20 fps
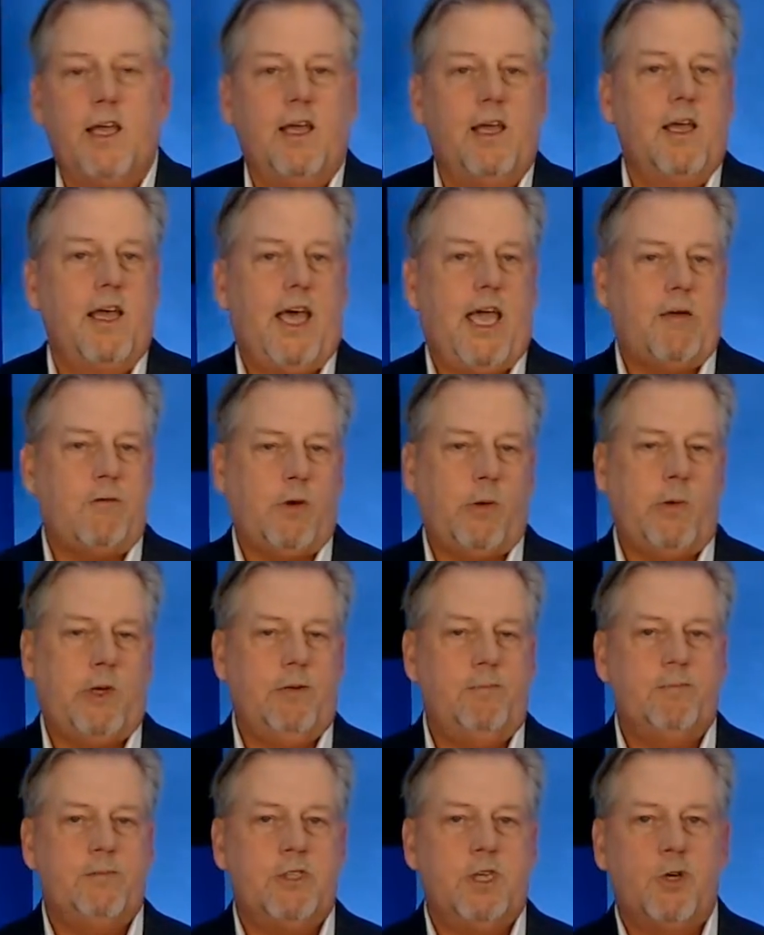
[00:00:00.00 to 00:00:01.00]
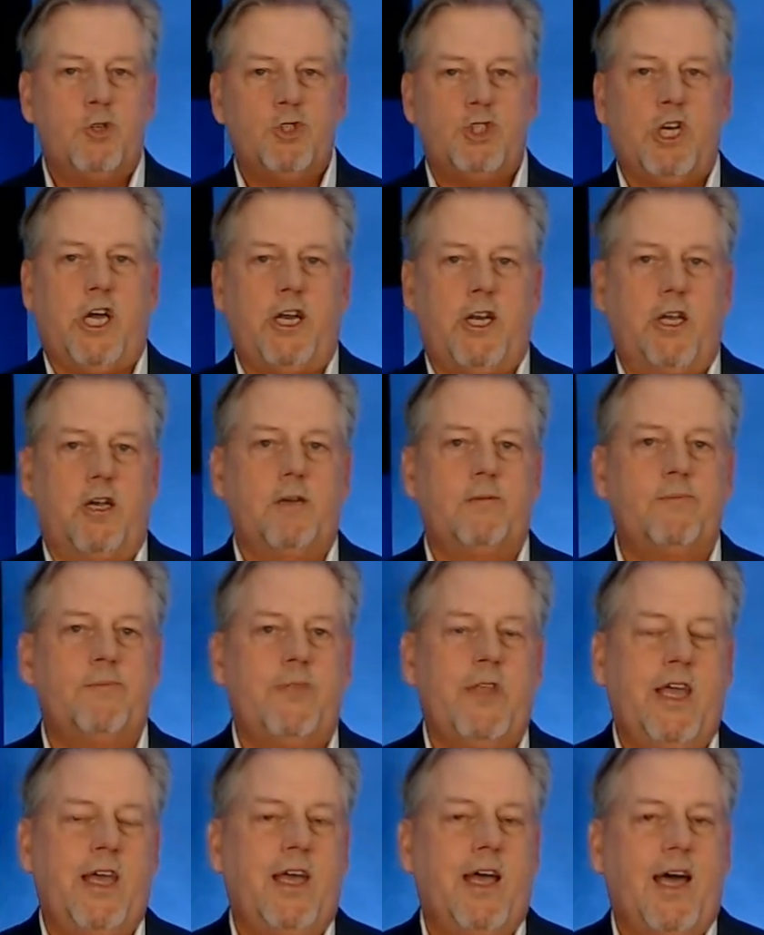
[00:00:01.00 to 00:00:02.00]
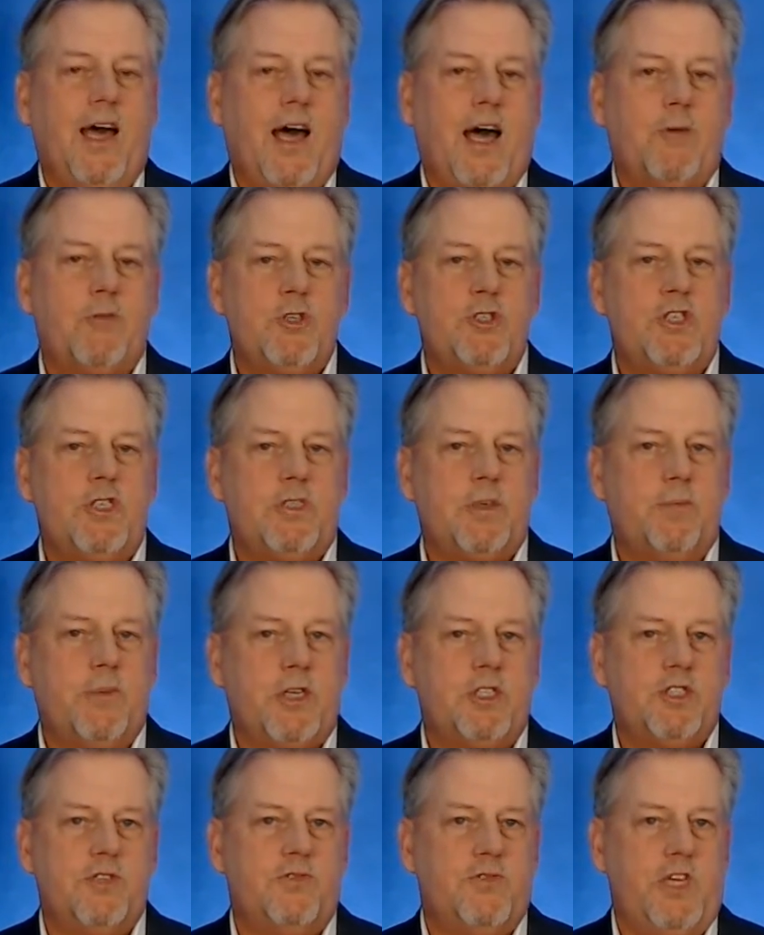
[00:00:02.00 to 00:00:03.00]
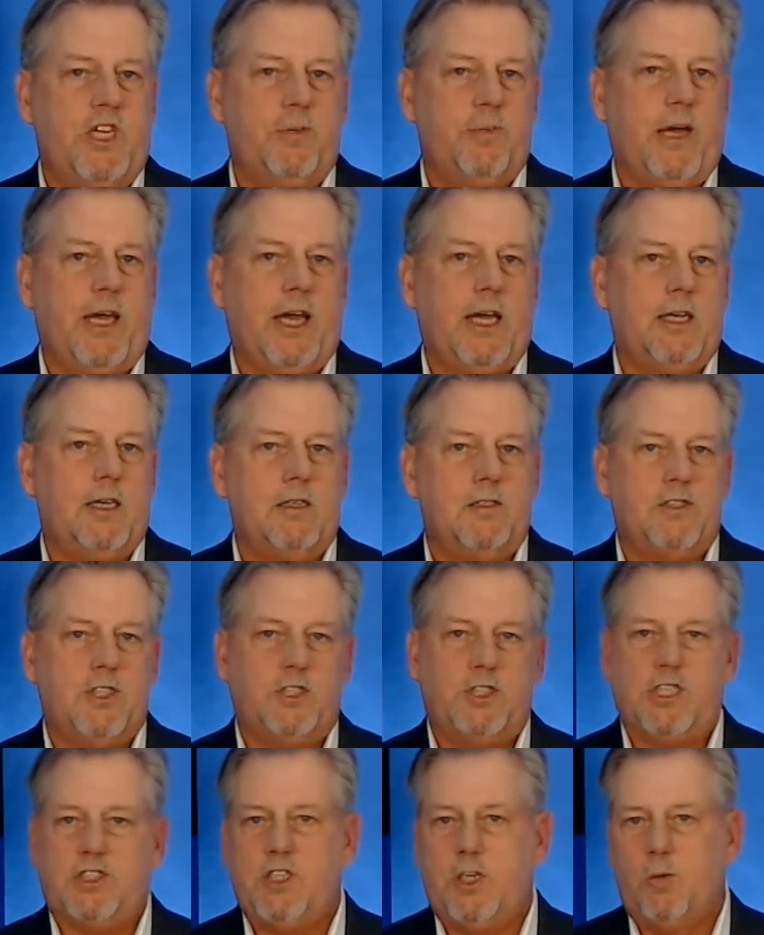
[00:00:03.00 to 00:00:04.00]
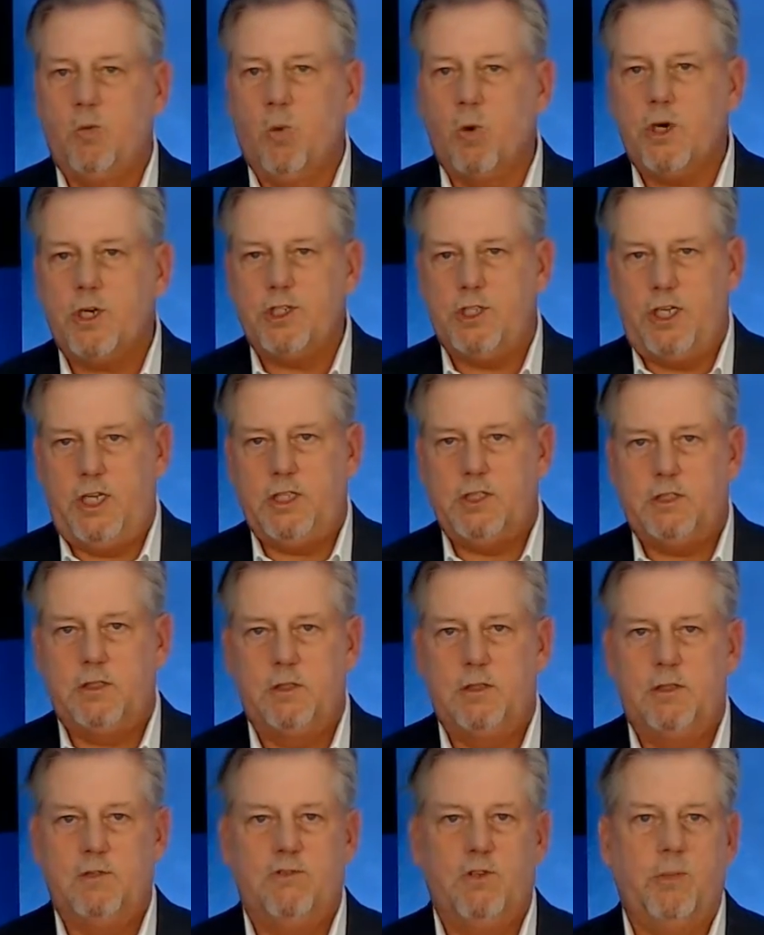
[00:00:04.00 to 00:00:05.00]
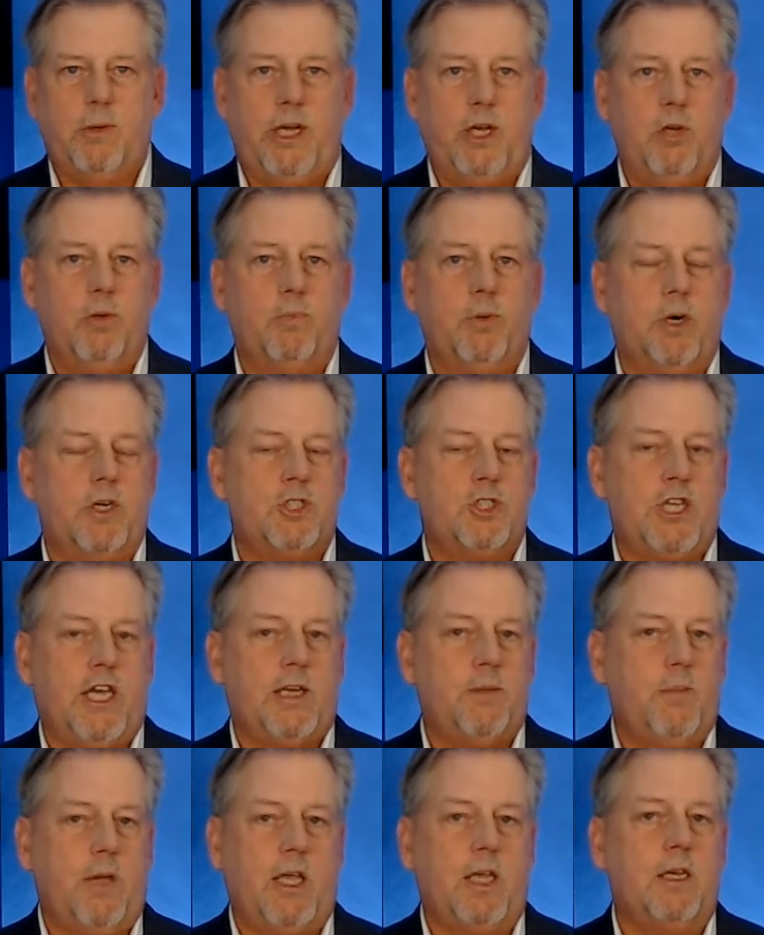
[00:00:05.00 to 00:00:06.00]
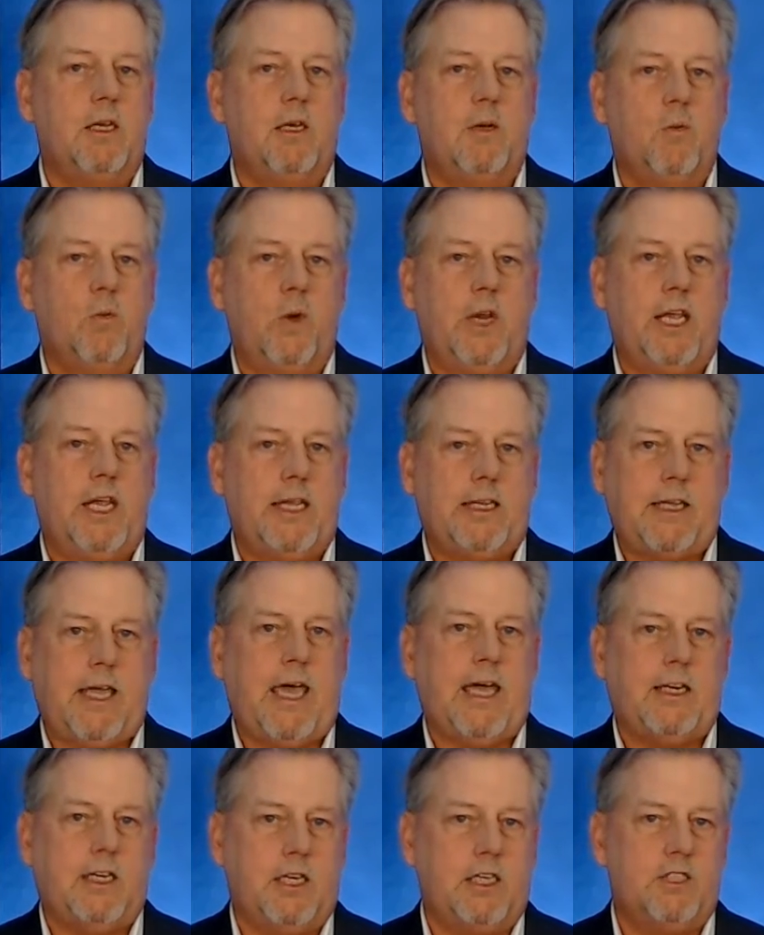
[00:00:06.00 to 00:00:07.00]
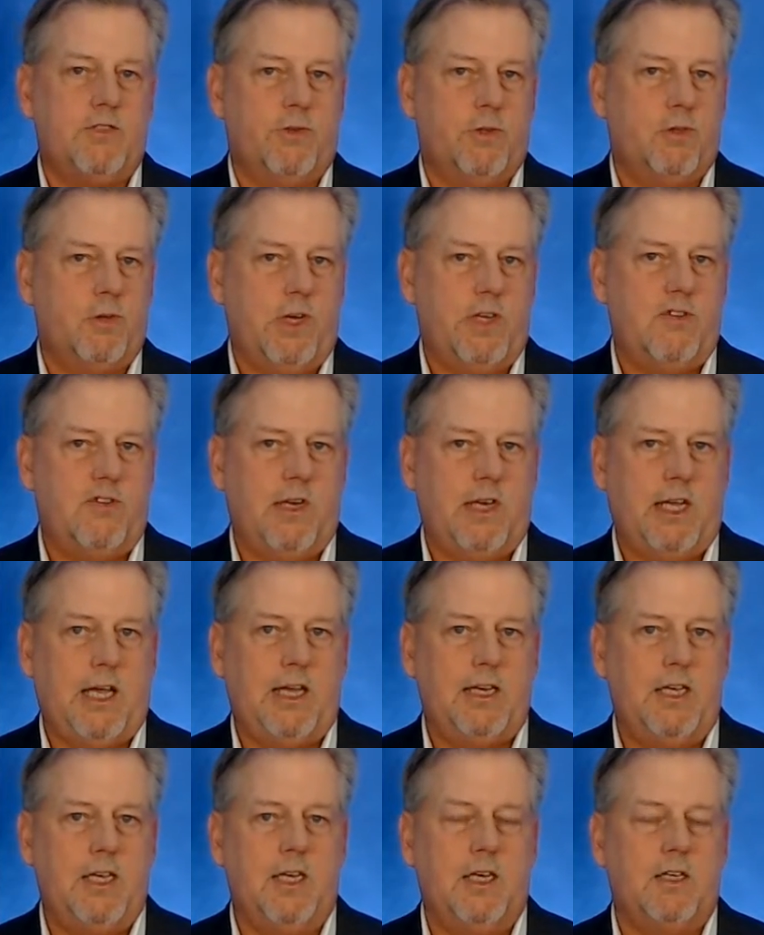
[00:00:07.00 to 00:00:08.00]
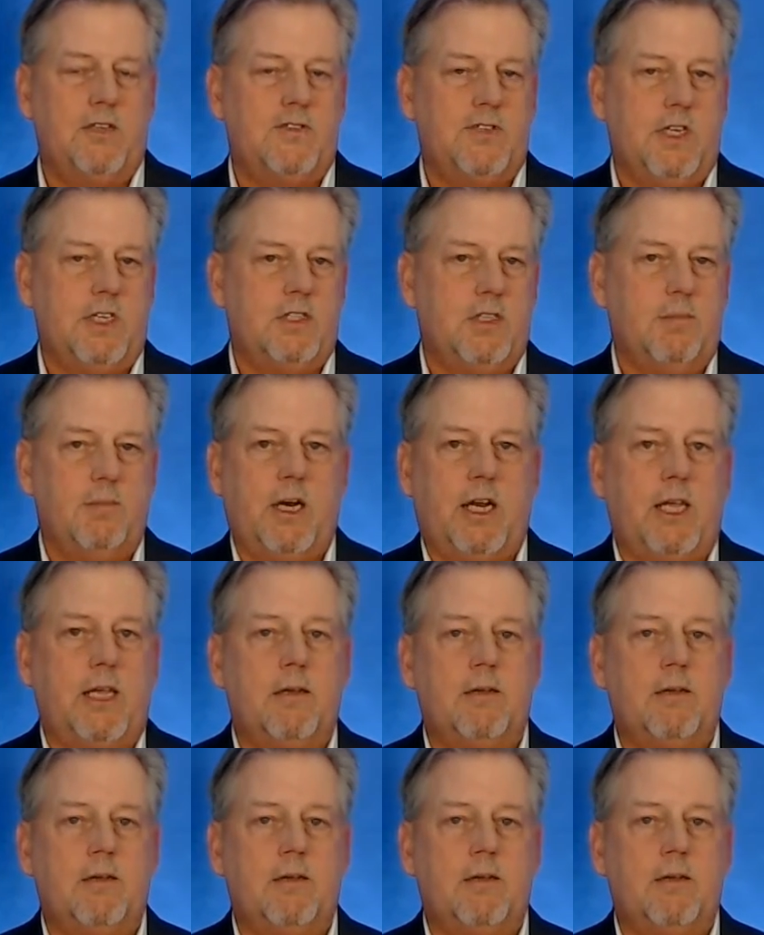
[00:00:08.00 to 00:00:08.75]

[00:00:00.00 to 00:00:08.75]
Hey everyone, Coach John here. I've received a bunch of feedback suggesting worksheets for my new book, Checkmate: Winning Tactics for Translating Ideas into Money.